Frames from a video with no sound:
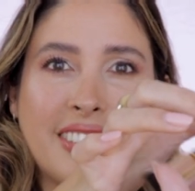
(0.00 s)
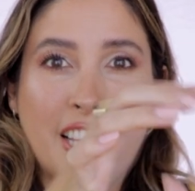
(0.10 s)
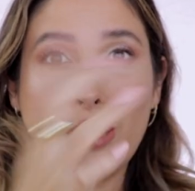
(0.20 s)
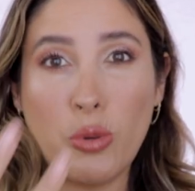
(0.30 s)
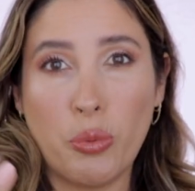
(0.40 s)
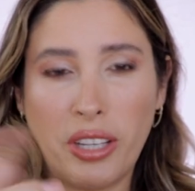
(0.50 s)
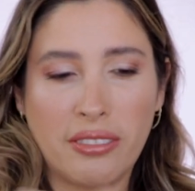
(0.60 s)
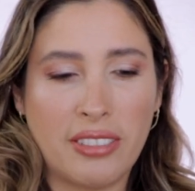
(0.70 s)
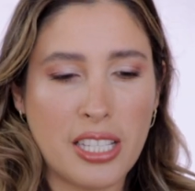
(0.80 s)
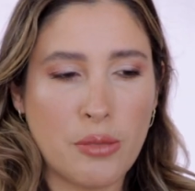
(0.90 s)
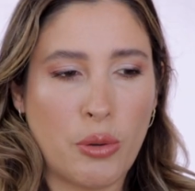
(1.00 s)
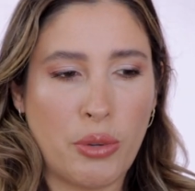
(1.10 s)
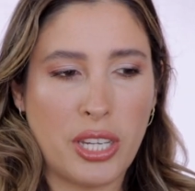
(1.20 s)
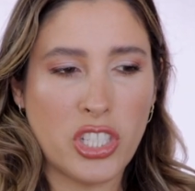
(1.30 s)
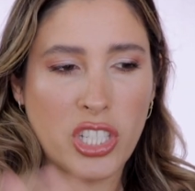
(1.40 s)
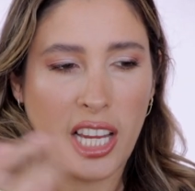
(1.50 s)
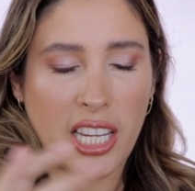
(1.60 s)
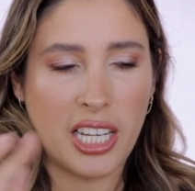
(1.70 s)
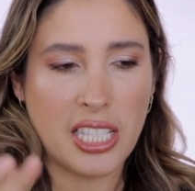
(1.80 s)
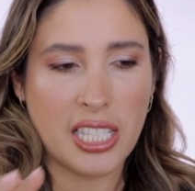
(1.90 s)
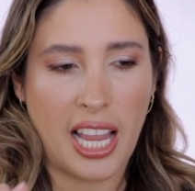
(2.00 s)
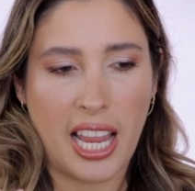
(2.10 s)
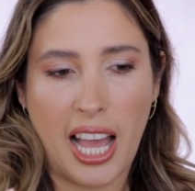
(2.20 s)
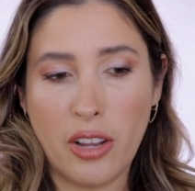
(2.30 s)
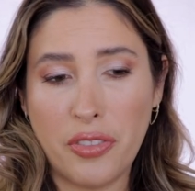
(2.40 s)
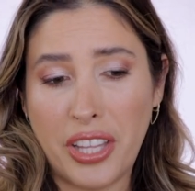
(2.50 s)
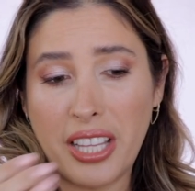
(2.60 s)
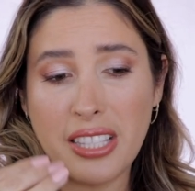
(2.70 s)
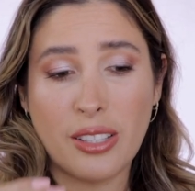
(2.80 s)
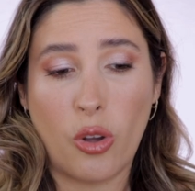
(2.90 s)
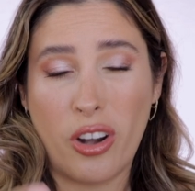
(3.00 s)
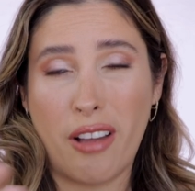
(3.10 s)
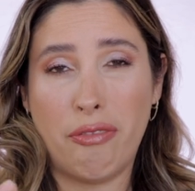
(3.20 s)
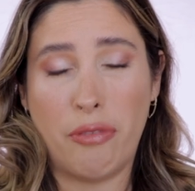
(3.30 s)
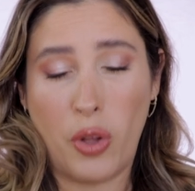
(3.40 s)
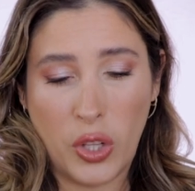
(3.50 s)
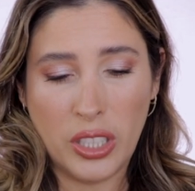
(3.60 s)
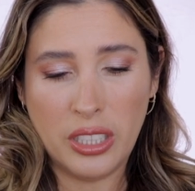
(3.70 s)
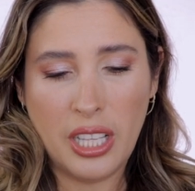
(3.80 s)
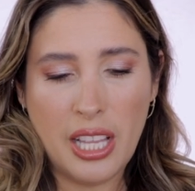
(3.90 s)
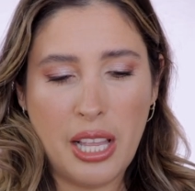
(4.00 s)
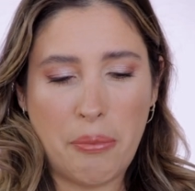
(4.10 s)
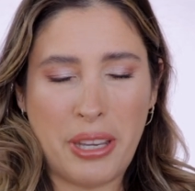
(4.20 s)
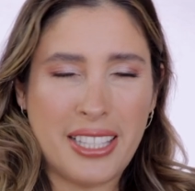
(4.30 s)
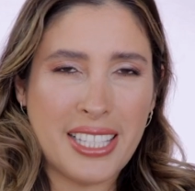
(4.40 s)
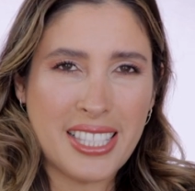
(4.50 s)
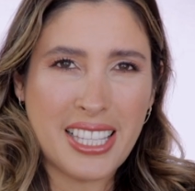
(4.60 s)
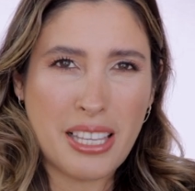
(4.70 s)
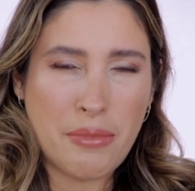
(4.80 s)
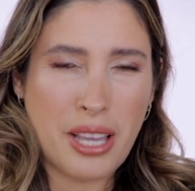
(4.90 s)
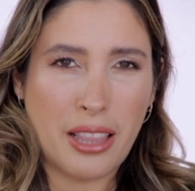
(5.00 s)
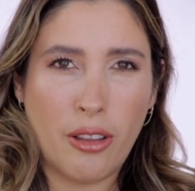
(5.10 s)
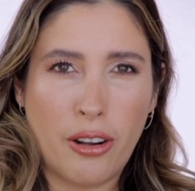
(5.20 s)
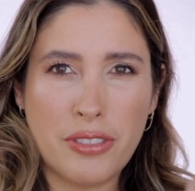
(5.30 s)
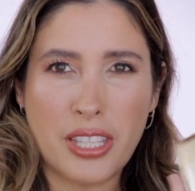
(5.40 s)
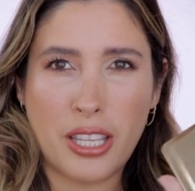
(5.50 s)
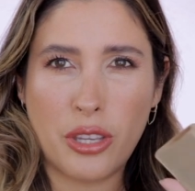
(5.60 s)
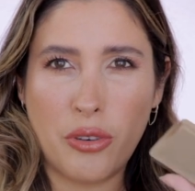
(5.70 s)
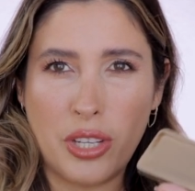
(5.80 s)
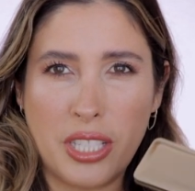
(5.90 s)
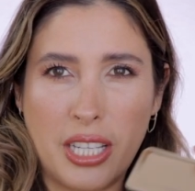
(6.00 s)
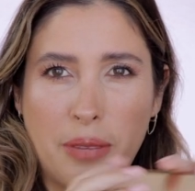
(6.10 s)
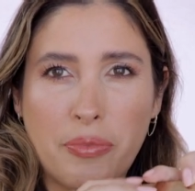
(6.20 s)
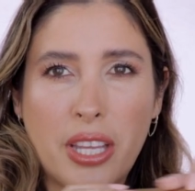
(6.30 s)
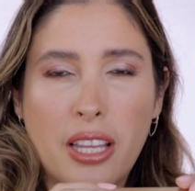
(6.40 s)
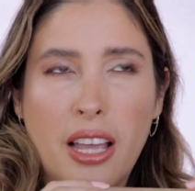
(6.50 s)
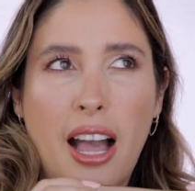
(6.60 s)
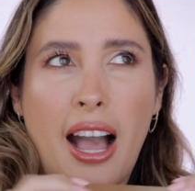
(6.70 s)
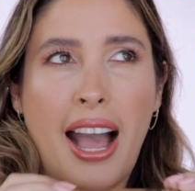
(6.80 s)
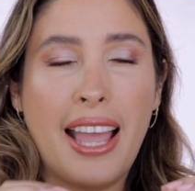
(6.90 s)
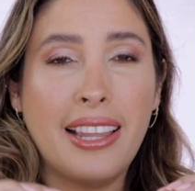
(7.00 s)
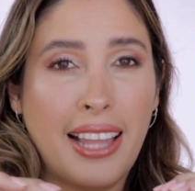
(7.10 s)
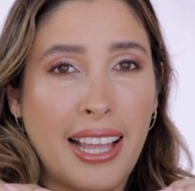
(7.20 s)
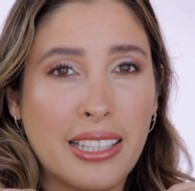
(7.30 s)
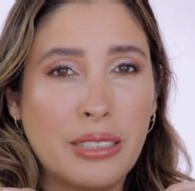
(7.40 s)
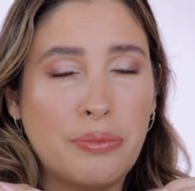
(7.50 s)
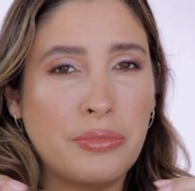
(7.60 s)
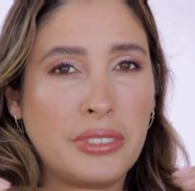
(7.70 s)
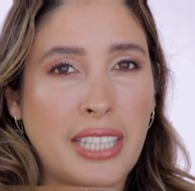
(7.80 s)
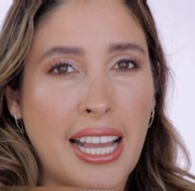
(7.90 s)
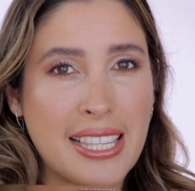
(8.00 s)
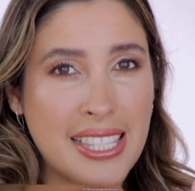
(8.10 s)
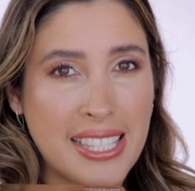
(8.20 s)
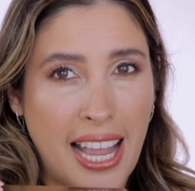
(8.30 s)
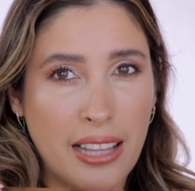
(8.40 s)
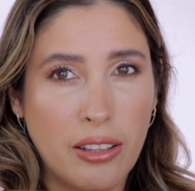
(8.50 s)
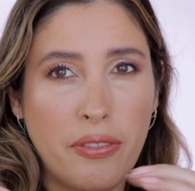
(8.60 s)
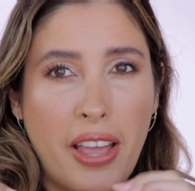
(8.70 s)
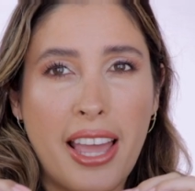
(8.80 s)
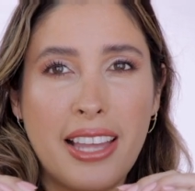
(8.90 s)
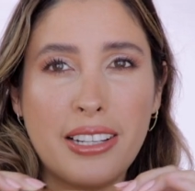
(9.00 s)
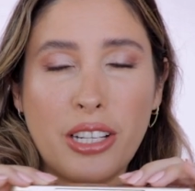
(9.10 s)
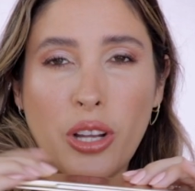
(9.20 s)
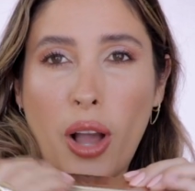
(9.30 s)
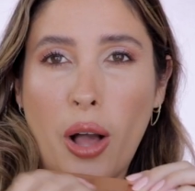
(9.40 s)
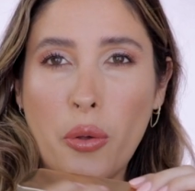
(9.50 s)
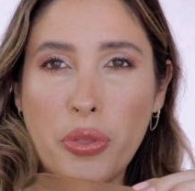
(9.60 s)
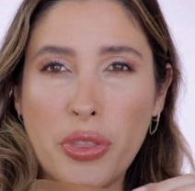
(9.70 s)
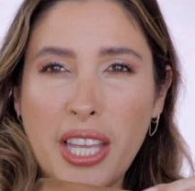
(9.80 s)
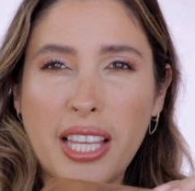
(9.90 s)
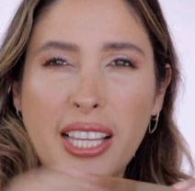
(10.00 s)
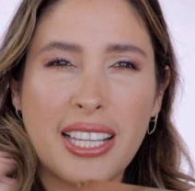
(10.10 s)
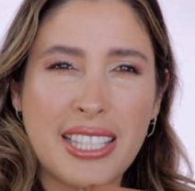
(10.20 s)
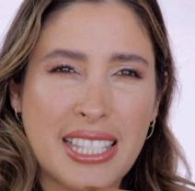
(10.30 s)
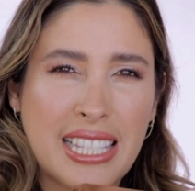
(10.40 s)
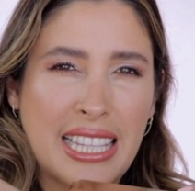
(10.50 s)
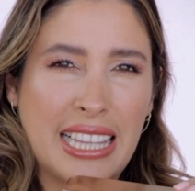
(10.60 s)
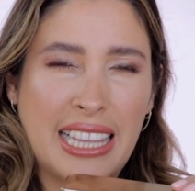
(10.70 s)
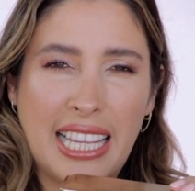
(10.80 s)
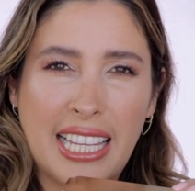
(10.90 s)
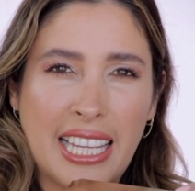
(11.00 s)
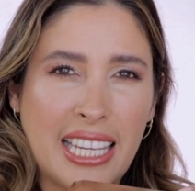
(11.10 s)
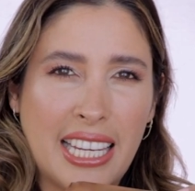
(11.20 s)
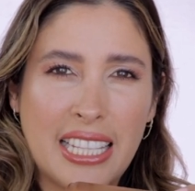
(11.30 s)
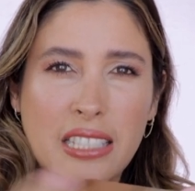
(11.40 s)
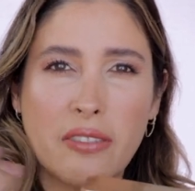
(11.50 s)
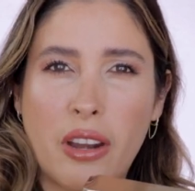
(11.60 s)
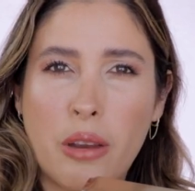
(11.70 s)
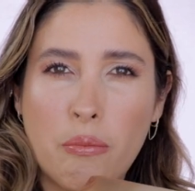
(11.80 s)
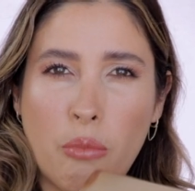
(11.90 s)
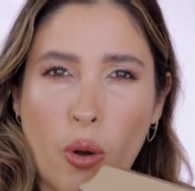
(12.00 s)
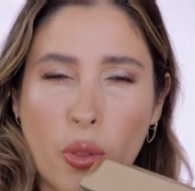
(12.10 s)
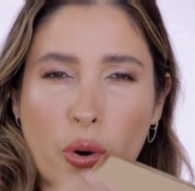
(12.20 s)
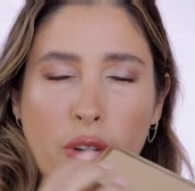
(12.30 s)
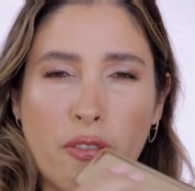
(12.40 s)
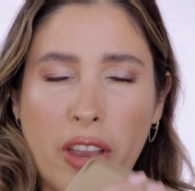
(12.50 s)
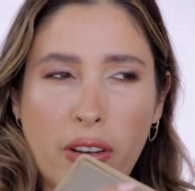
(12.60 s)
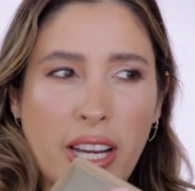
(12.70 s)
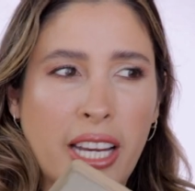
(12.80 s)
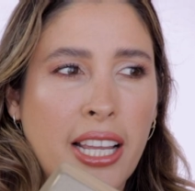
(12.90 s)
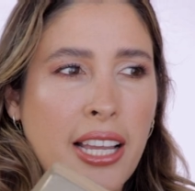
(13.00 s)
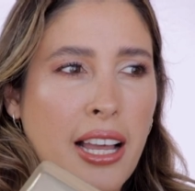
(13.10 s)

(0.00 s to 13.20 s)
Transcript: It's moving, it's shaking inside. I don't think it's gonna fall, but it doesn't give me a lot of security. I like the style of it, you know, how thin, sleek it is, very modern, very